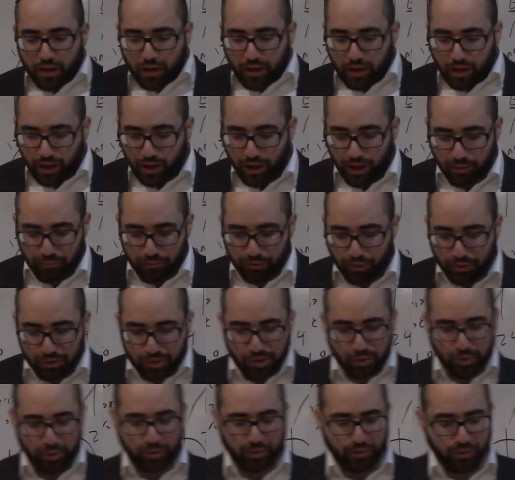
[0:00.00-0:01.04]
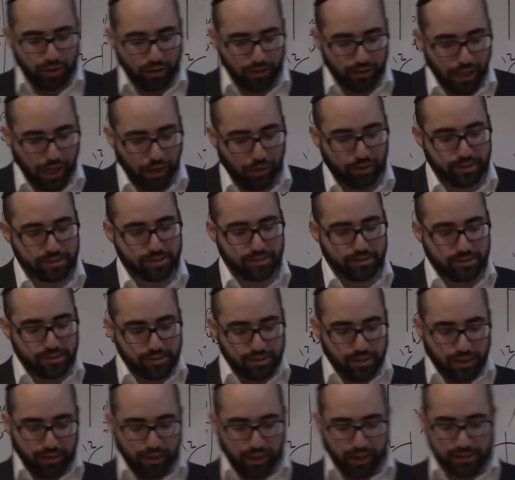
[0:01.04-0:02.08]
um, those who allow is the Tzitz
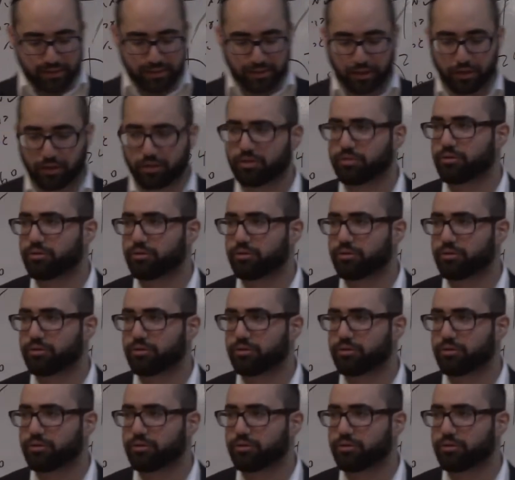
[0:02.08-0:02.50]
Eliezer,